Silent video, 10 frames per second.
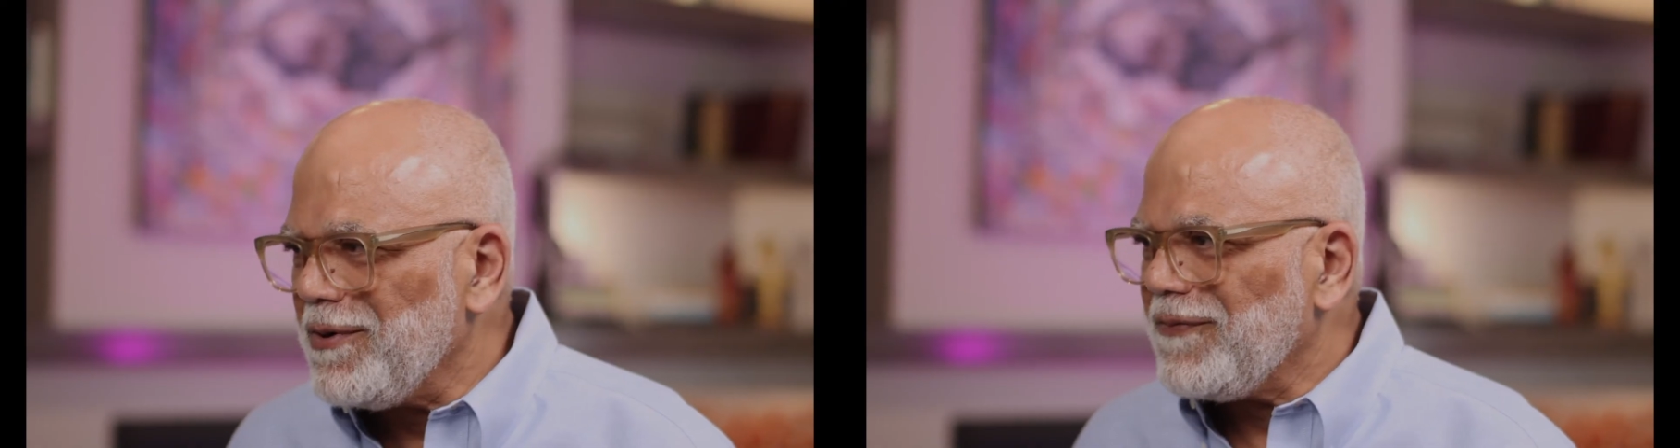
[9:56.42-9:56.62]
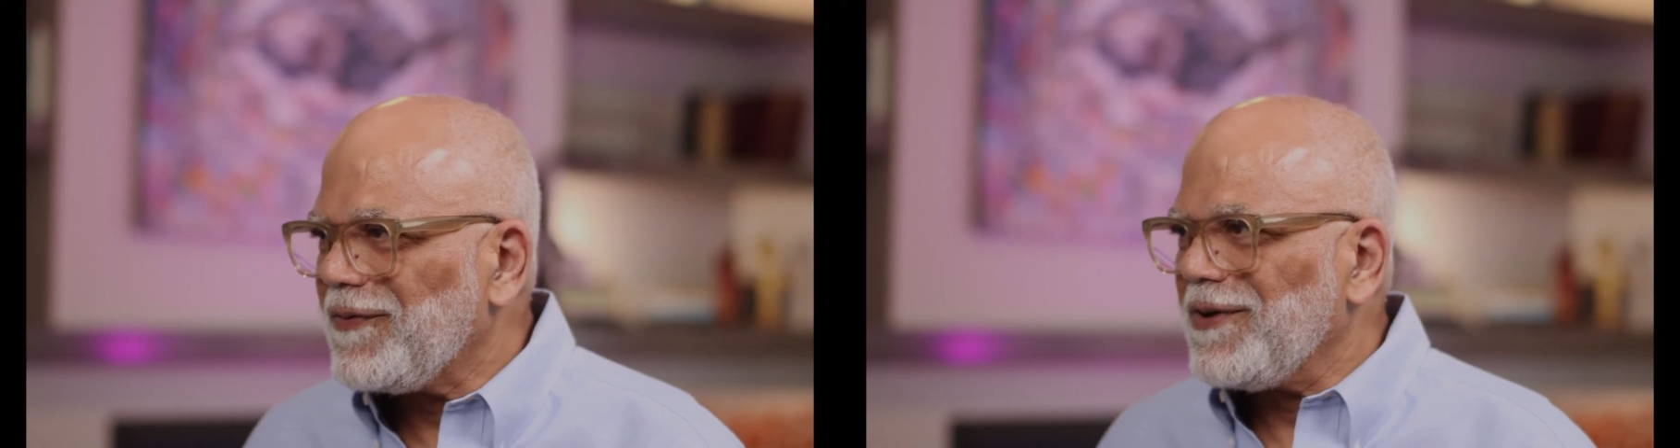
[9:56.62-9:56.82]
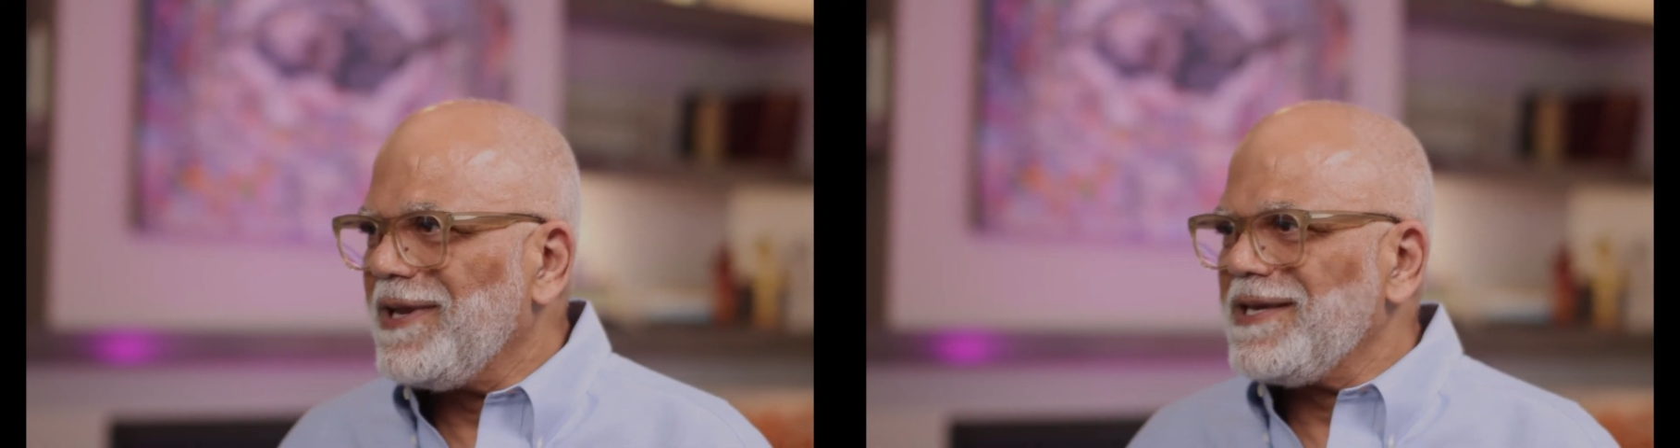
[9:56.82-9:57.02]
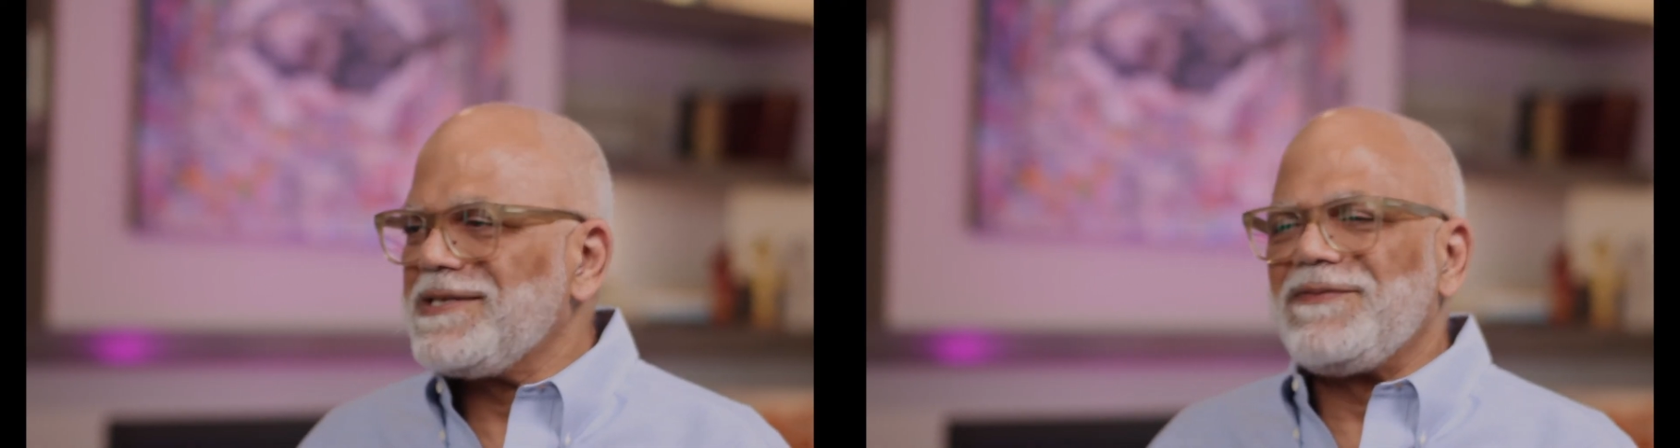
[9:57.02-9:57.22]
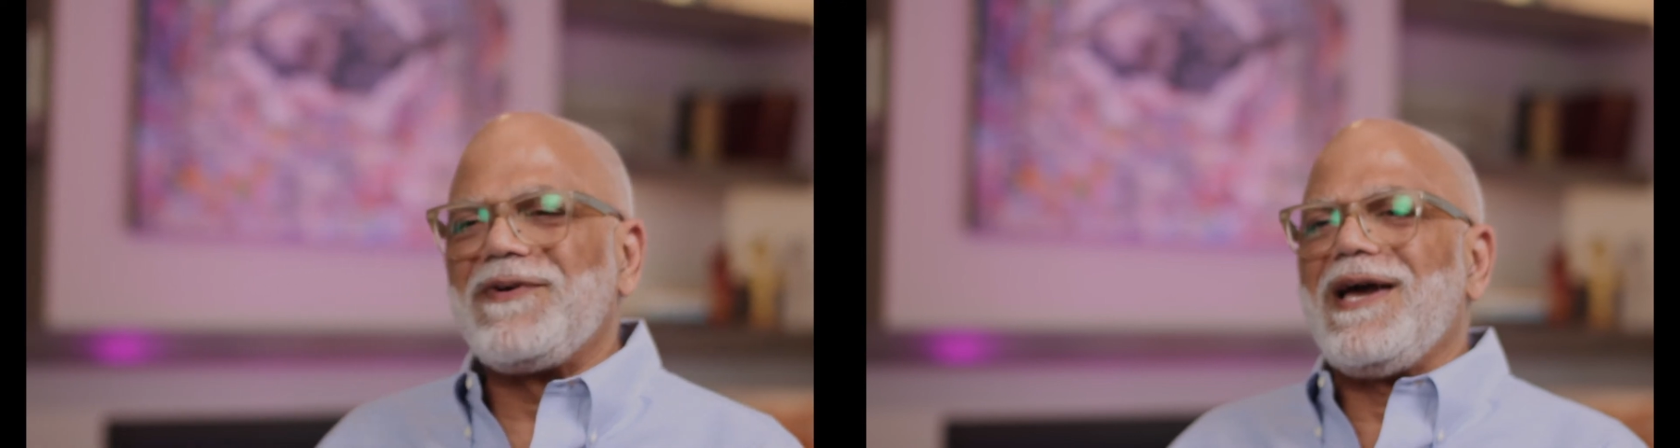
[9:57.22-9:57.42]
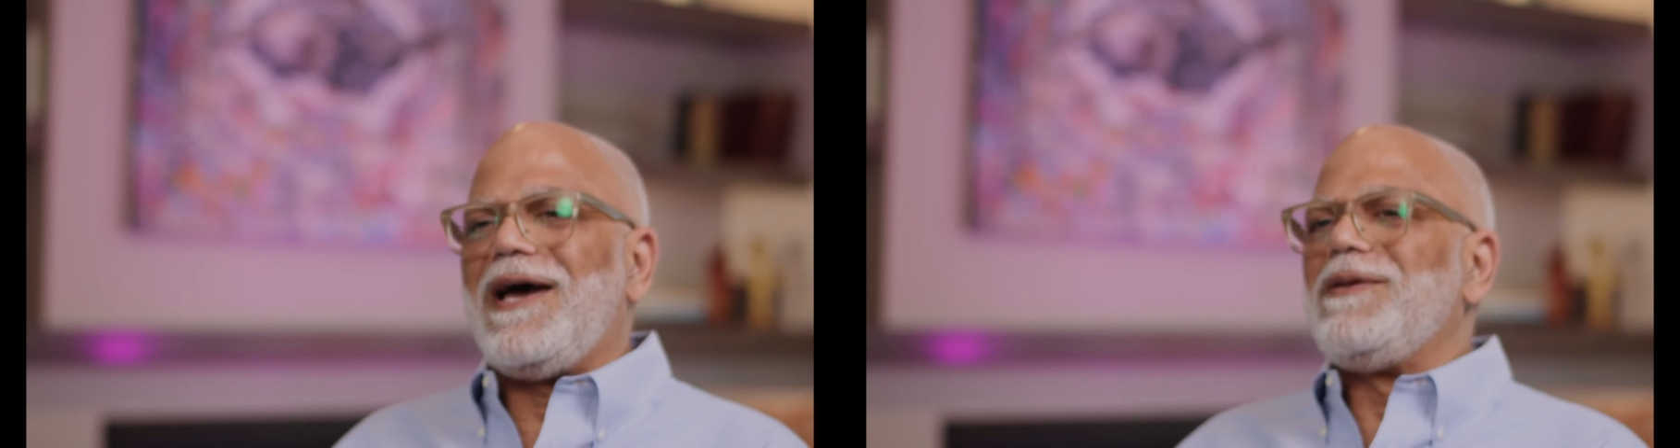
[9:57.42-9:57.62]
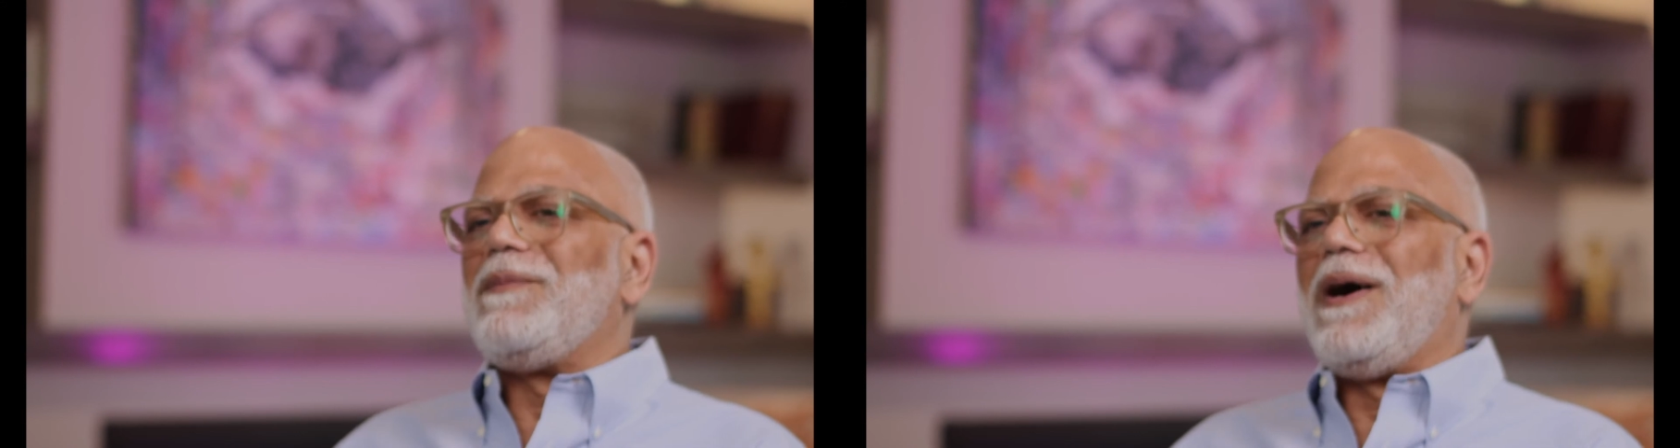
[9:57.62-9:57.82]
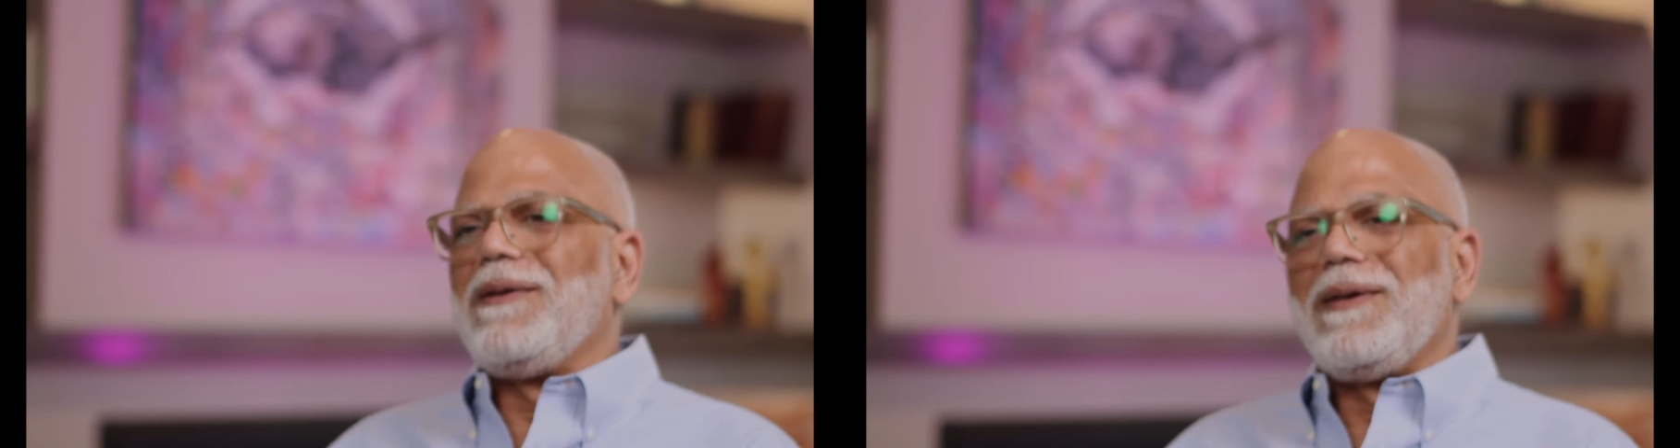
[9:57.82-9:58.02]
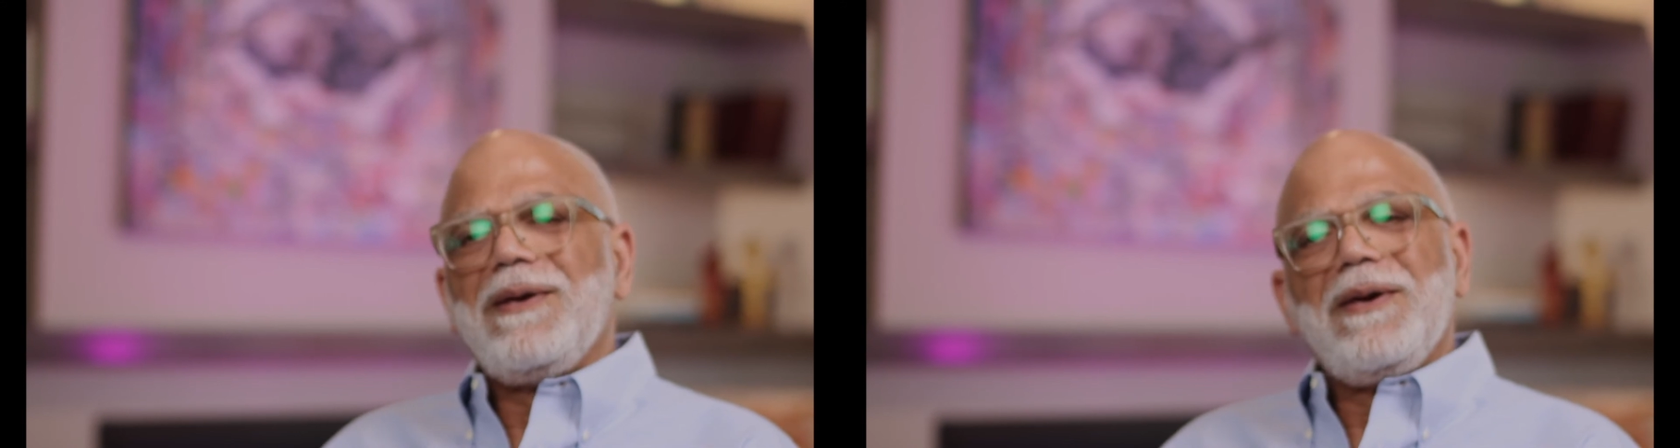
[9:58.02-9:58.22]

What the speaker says: with it, or that she forgotten about it,